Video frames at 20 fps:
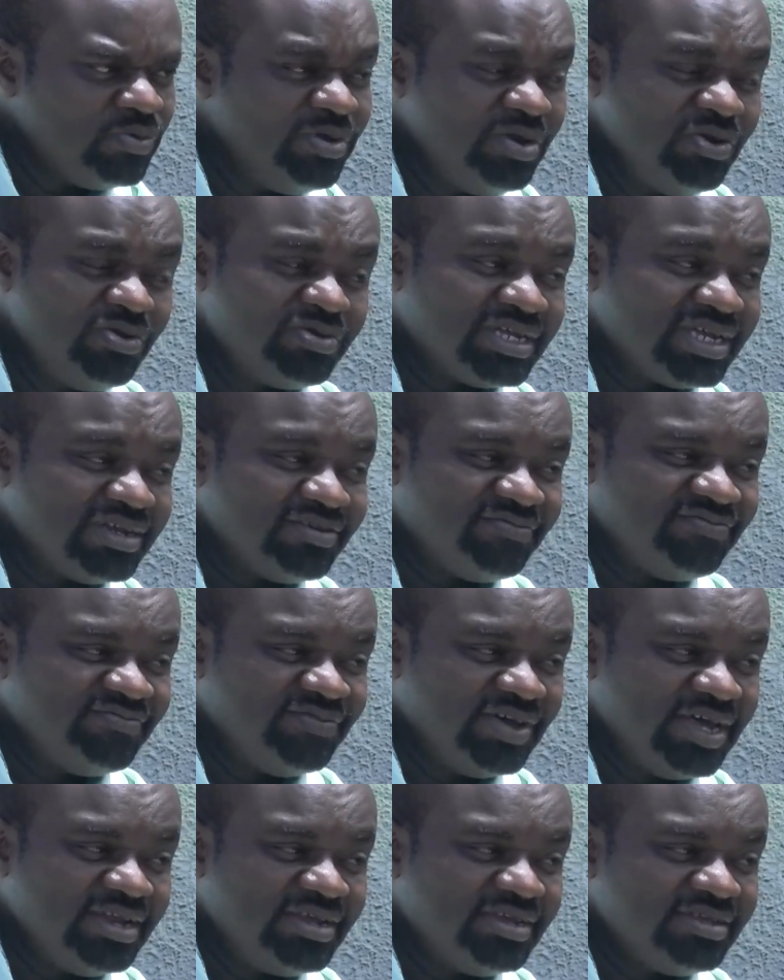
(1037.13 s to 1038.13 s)
we looked at
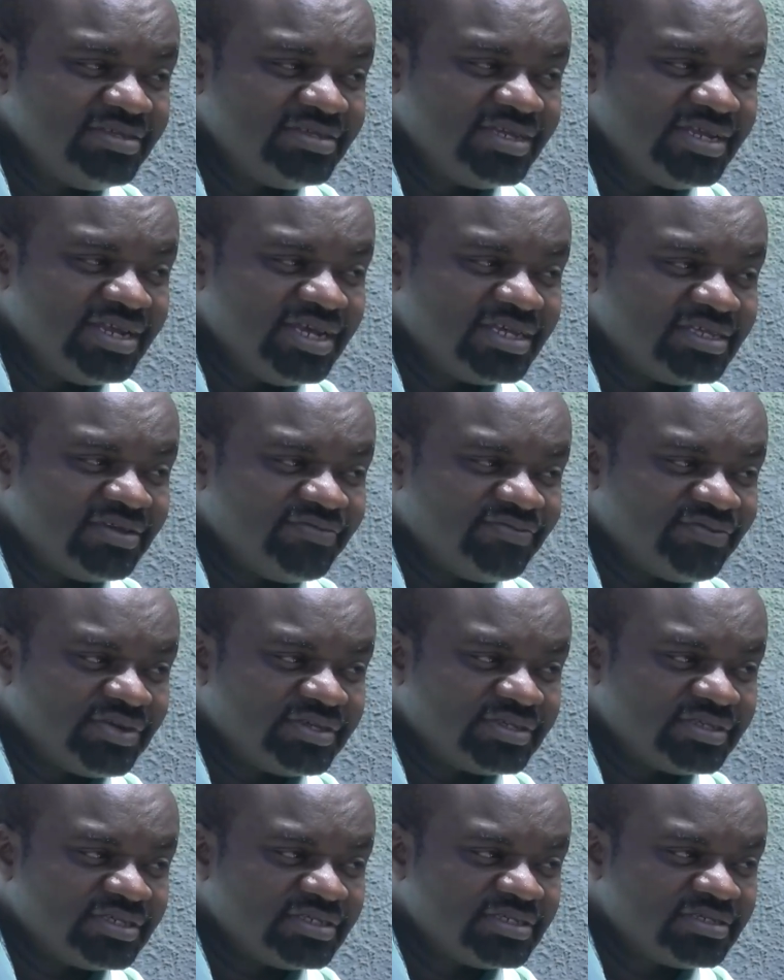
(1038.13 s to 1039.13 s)
very serious
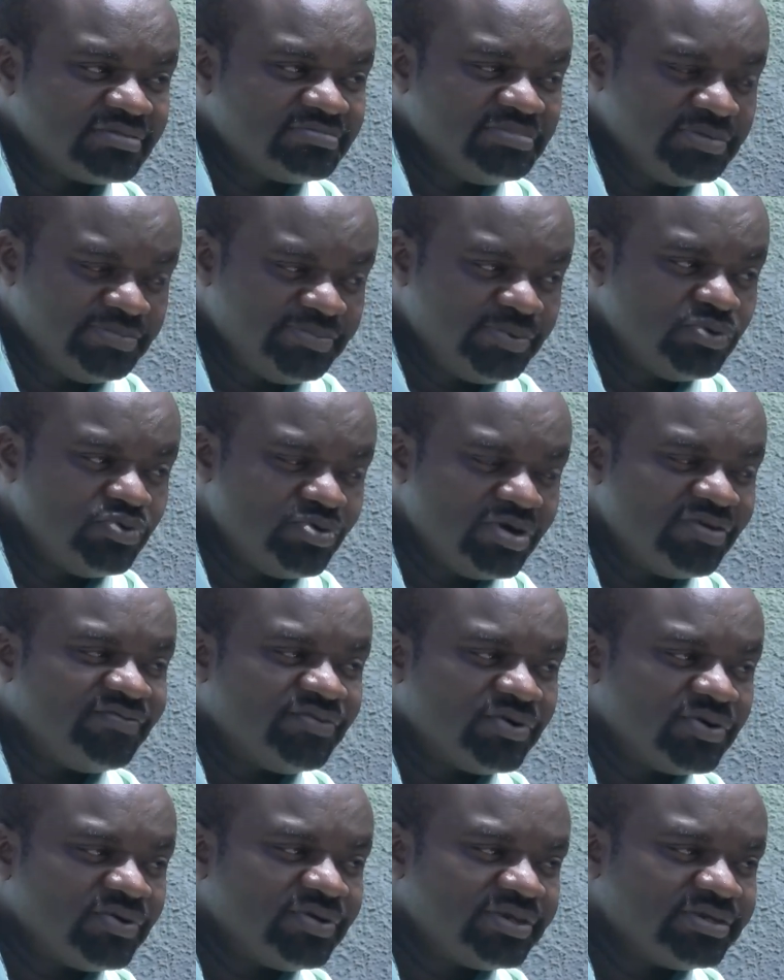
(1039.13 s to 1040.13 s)
influencers, people who are
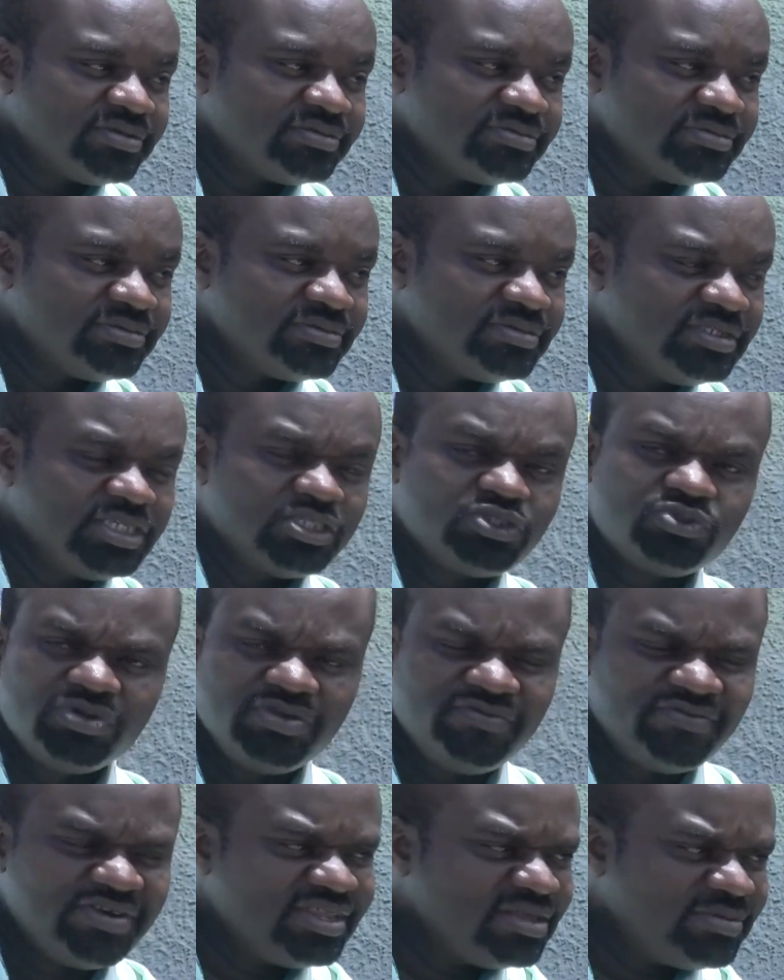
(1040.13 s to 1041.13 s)
following, just
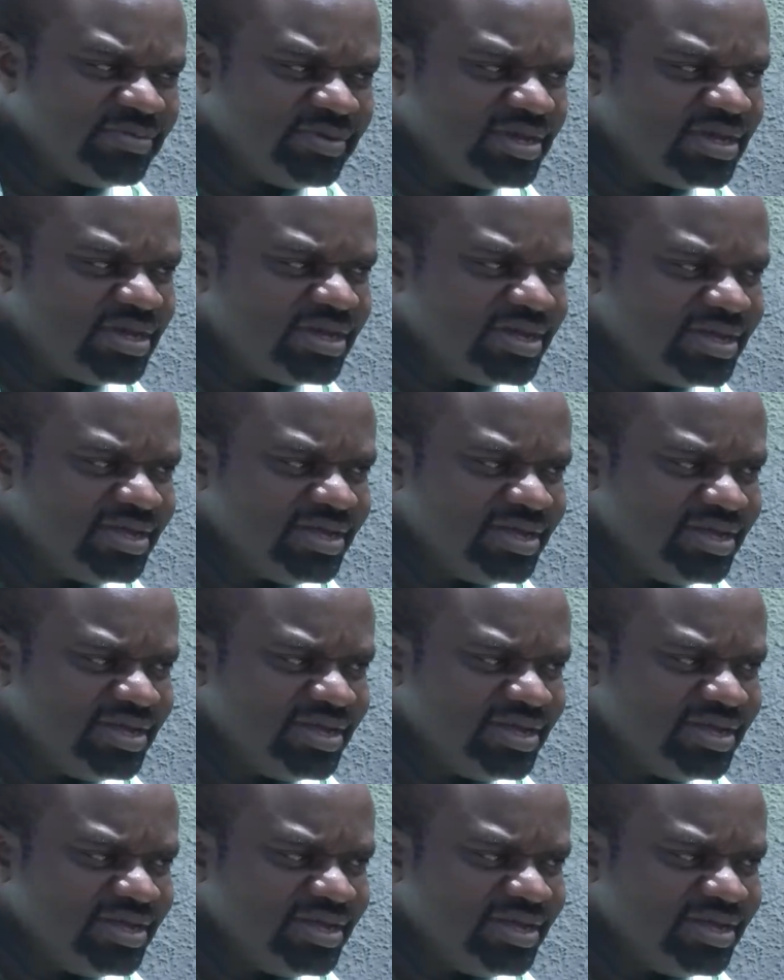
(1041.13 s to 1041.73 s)
to invite them here,